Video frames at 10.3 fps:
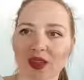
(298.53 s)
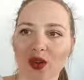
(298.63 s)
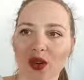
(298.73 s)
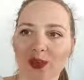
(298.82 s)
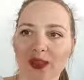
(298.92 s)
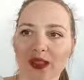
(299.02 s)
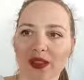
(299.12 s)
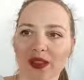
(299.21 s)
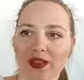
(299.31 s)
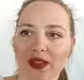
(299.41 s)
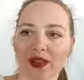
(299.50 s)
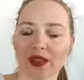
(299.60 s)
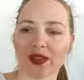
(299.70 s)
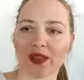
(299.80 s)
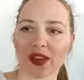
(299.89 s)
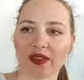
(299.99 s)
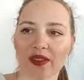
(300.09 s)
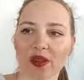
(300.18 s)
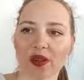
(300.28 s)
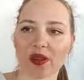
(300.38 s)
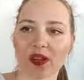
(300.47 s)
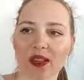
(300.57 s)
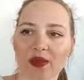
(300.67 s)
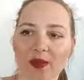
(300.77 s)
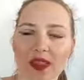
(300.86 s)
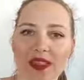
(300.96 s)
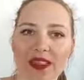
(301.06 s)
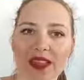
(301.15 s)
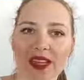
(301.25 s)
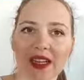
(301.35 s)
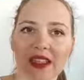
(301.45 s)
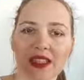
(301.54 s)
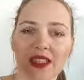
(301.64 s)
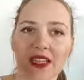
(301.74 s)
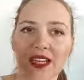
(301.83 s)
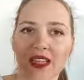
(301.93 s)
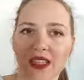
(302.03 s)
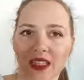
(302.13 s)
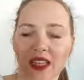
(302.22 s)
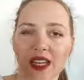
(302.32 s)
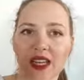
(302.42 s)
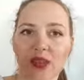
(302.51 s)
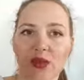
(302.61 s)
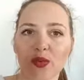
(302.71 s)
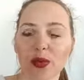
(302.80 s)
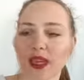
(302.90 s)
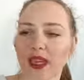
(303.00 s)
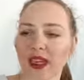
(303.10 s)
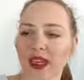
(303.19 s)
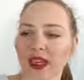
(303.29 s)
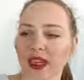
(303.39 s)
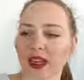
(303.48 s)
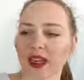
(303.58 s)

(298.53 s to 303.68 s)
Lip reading: drops, $55 plus tax that I had to pay.